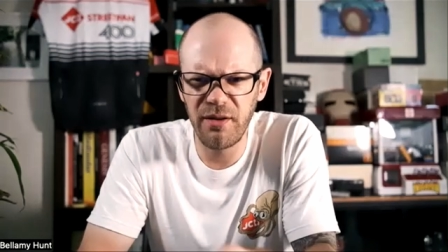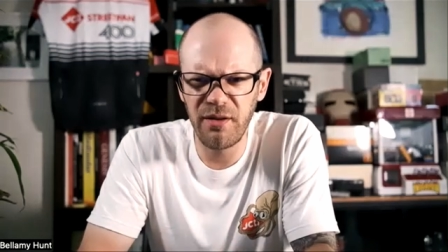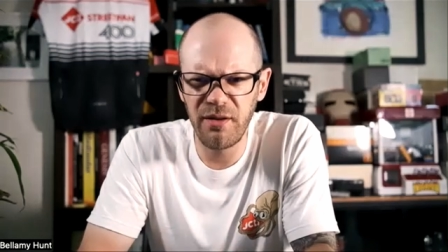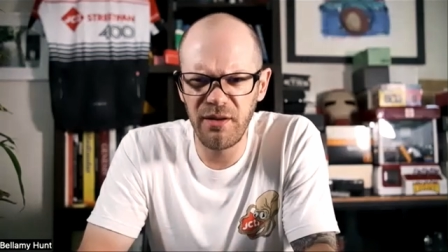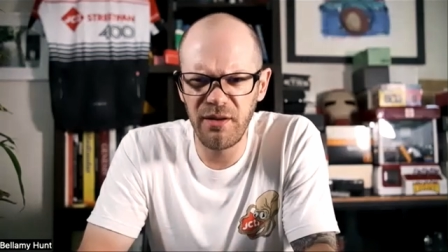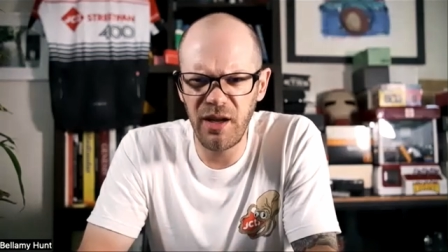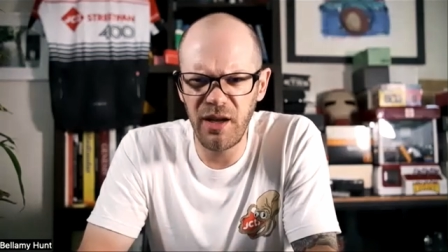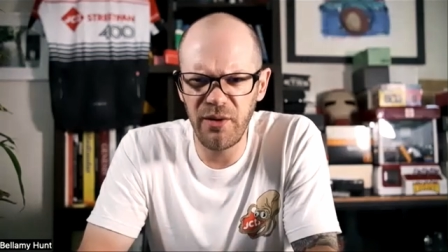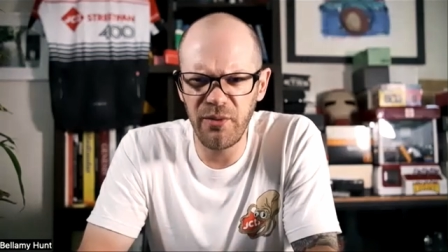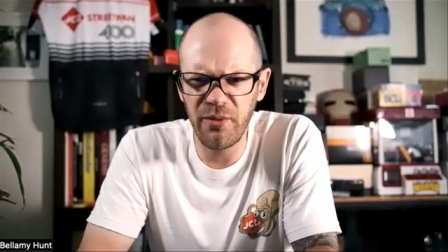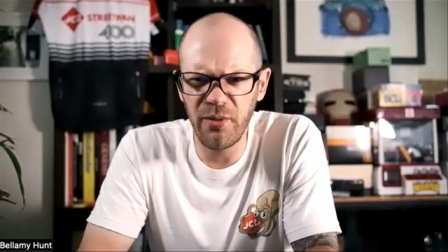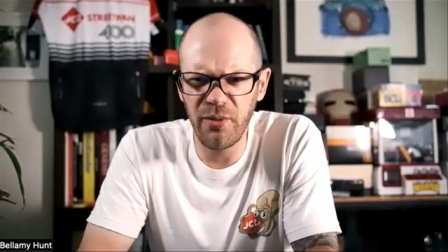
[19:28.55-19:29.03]

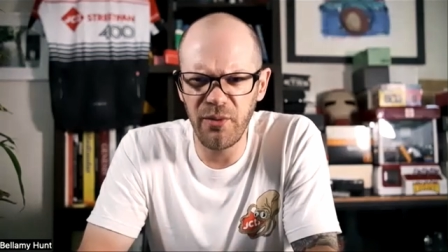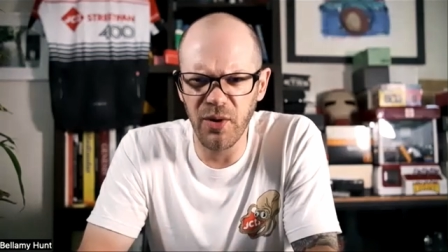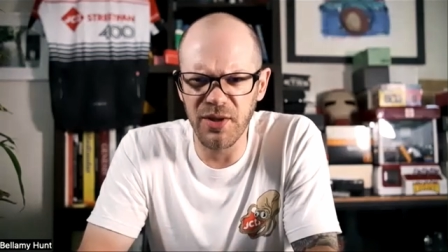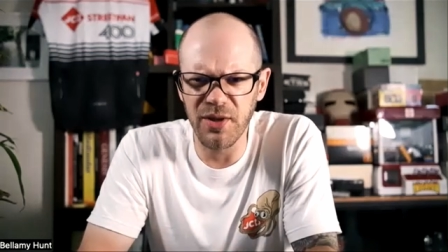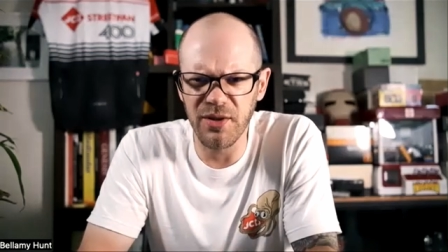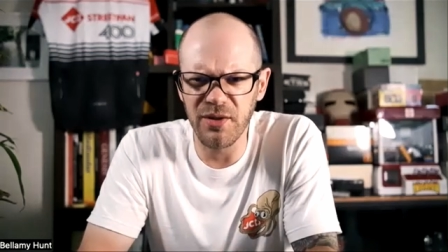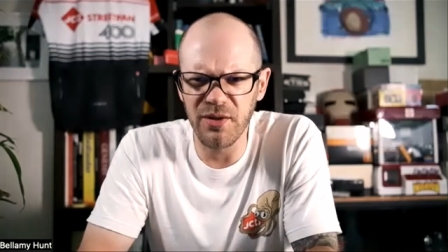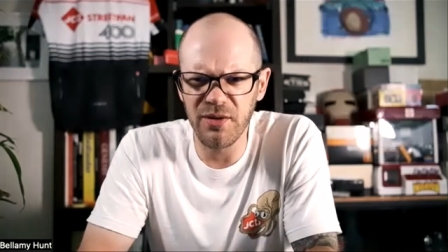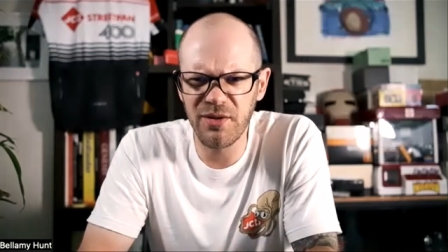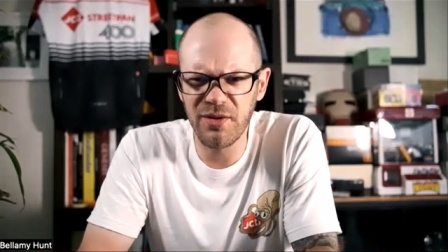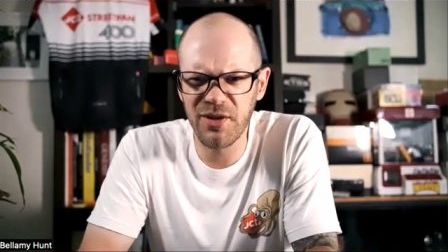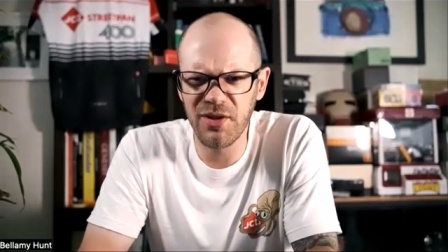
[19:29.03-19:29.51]
It
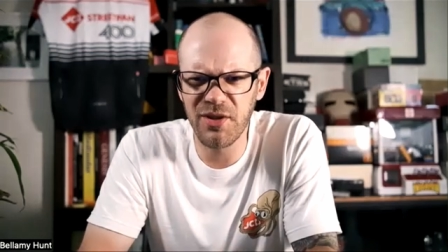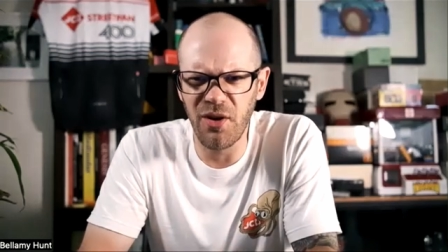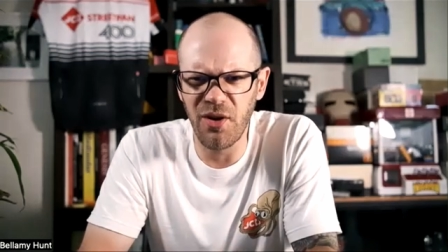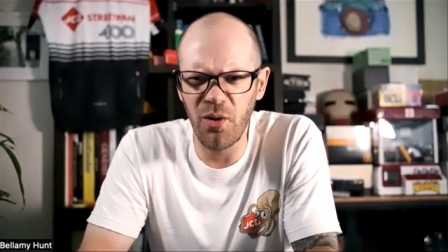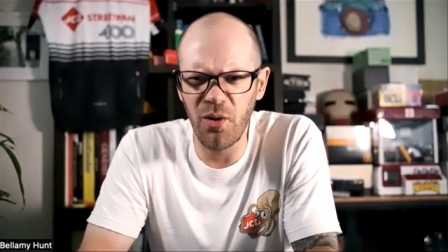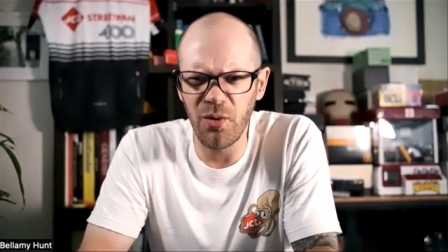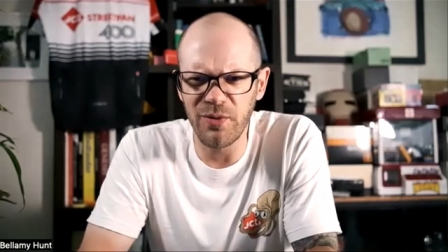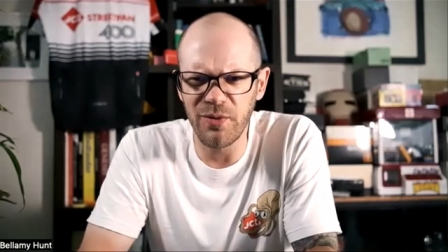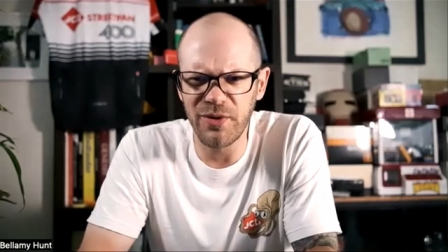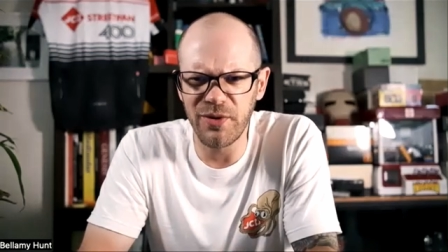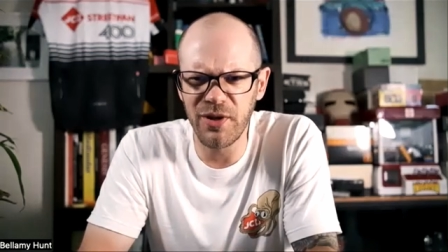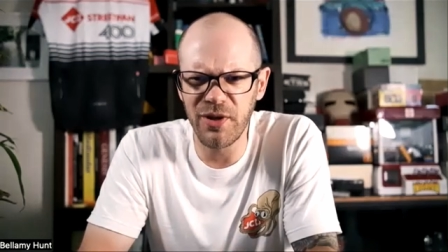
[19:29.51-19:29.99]
wasn't
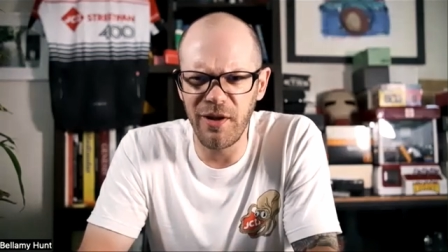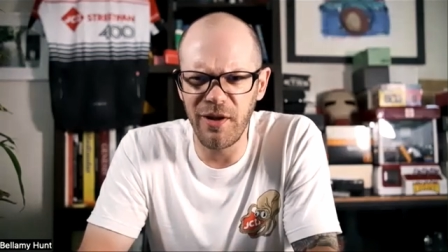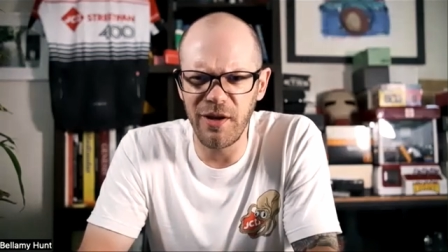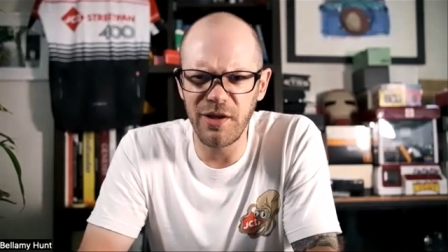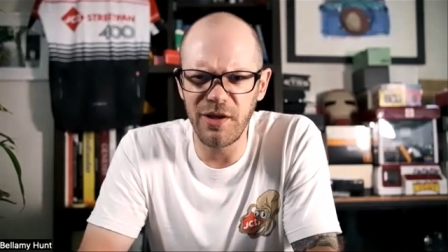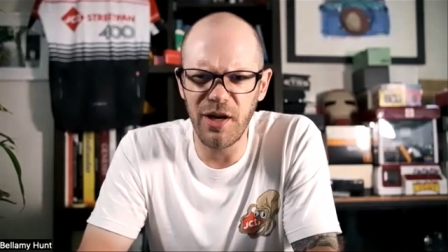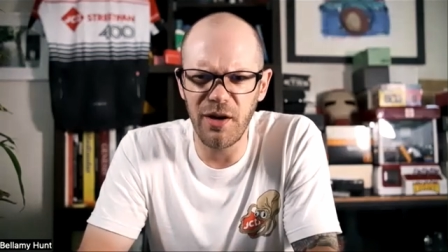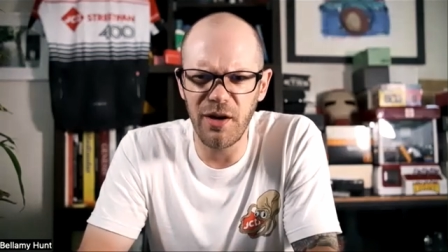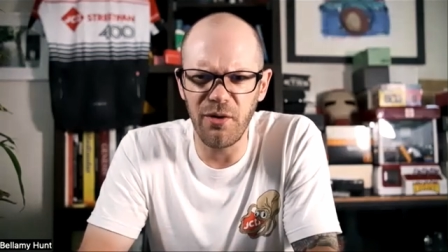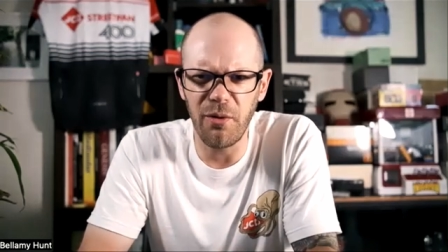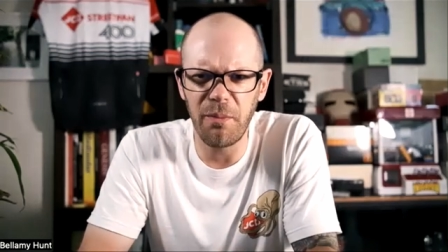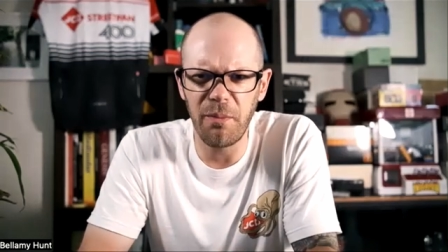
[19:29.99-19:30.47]
sold to the
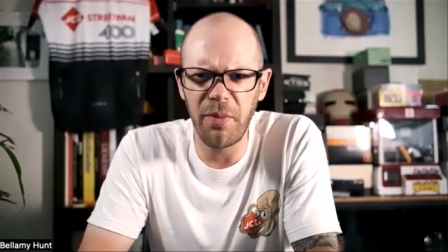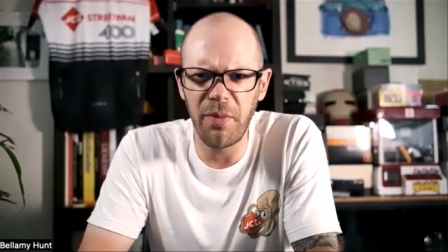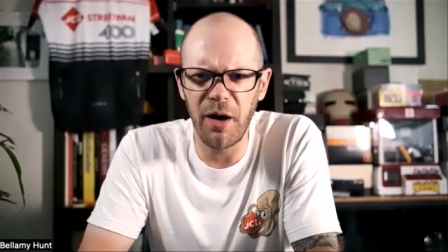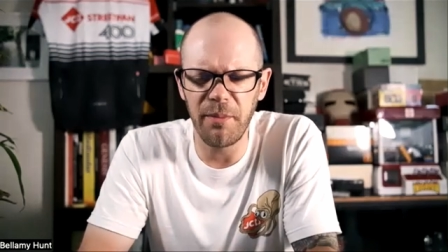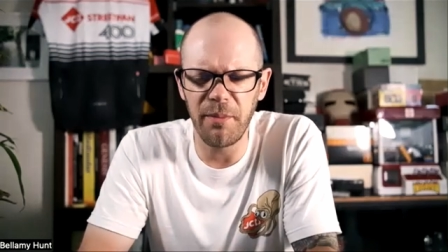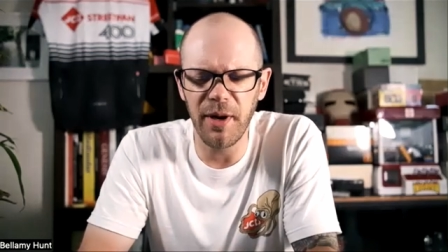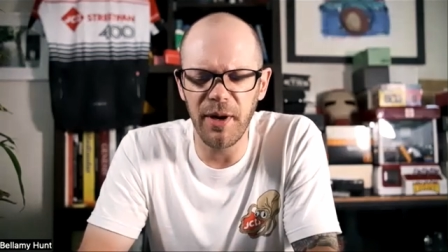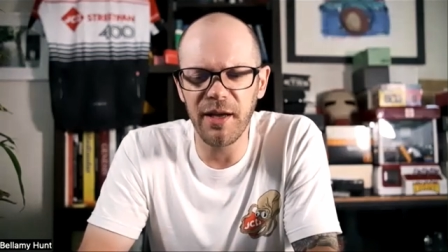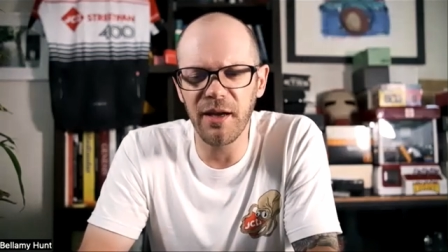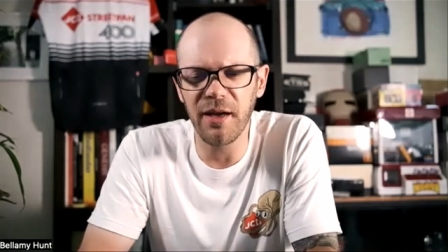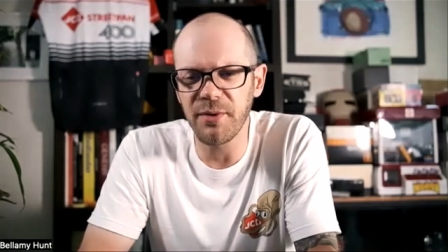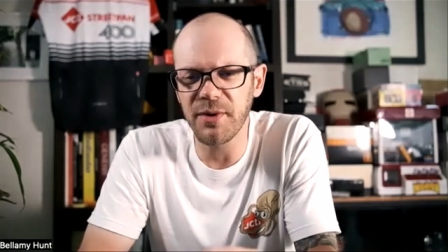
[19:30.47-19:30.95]
general
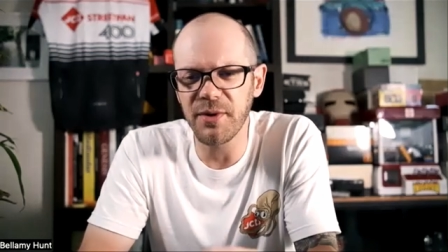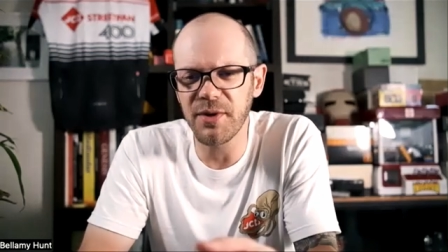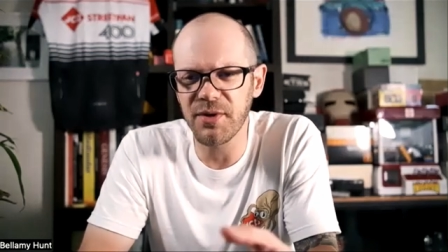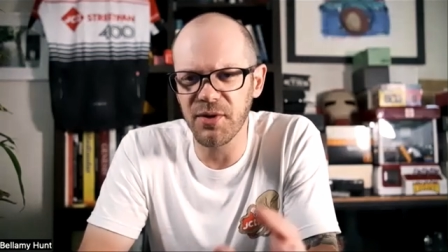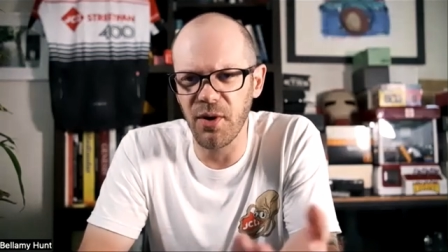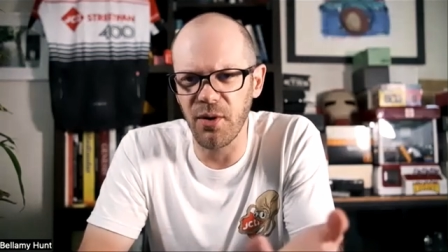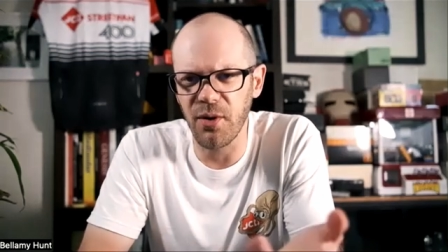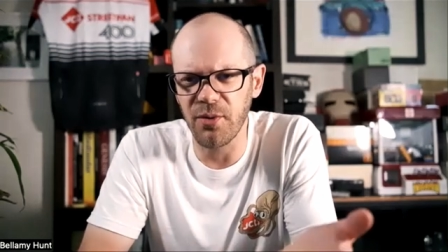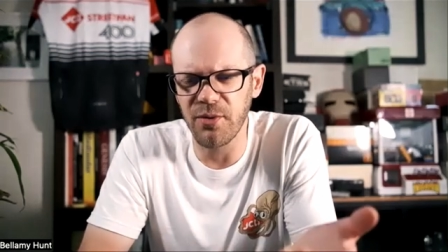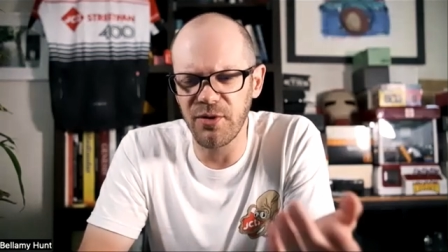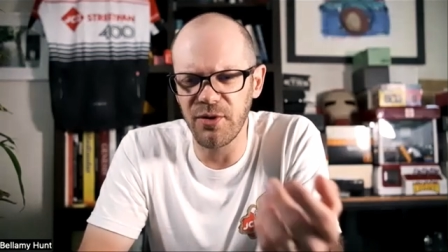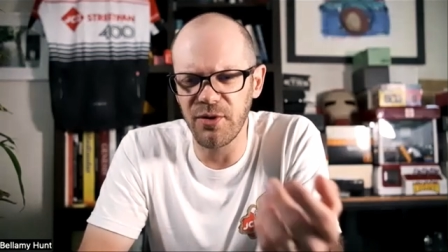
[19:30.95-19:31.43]
public. It was
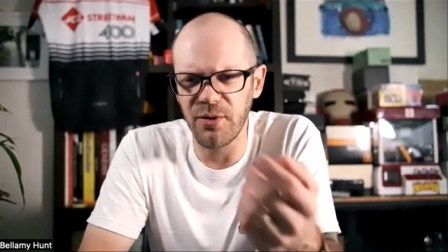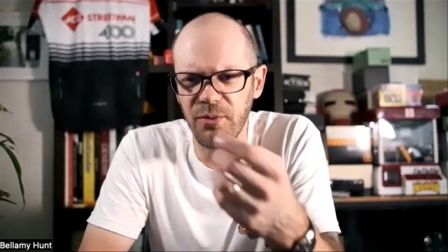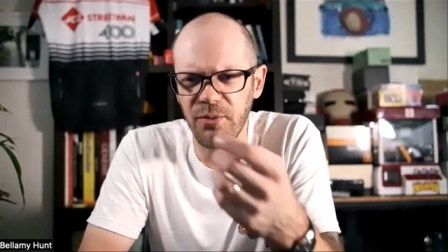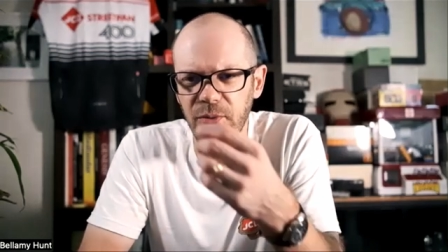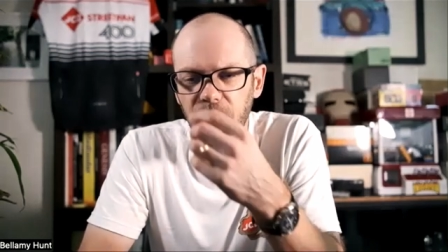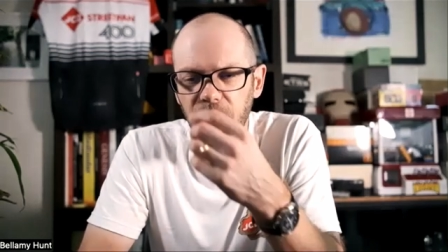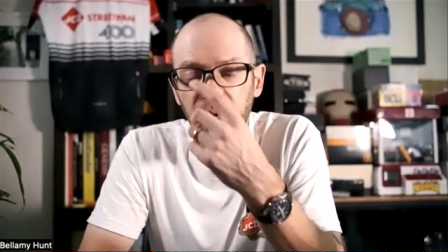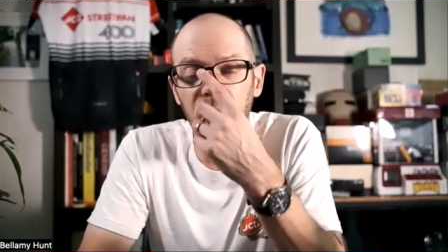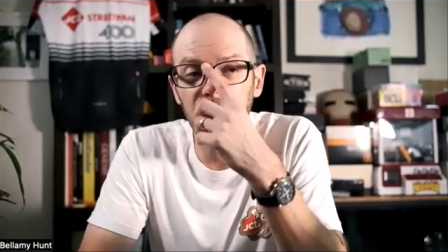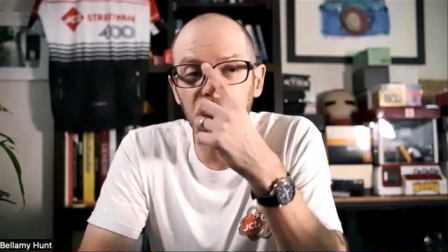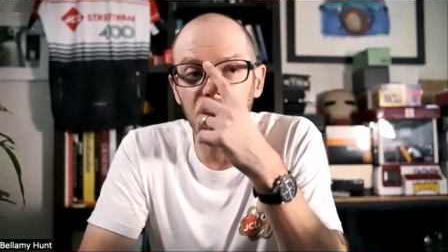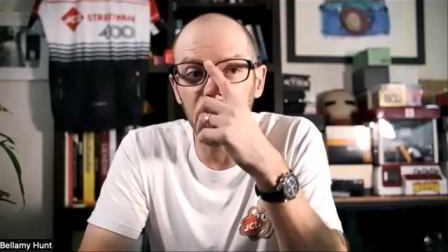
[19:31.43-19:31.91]
sold to
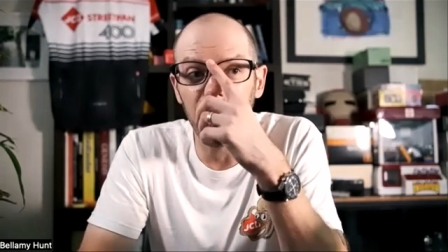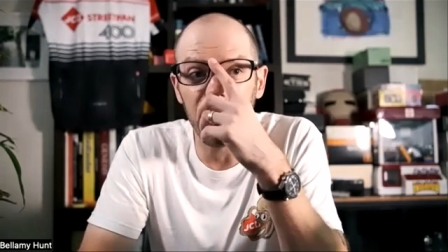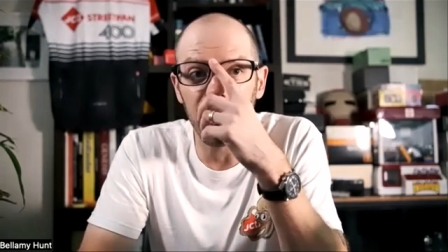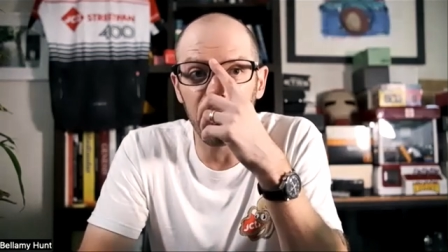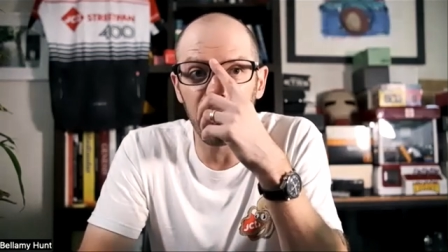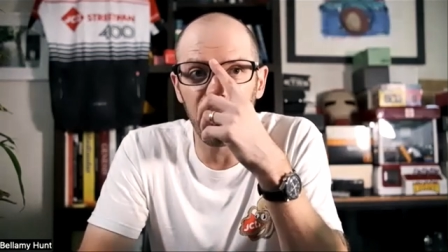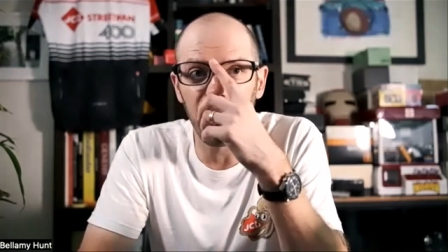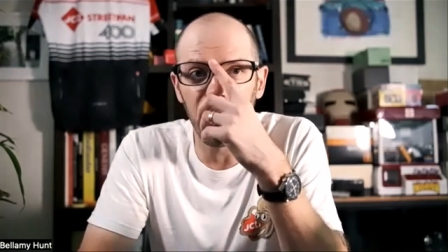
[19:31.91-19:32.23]
workmen.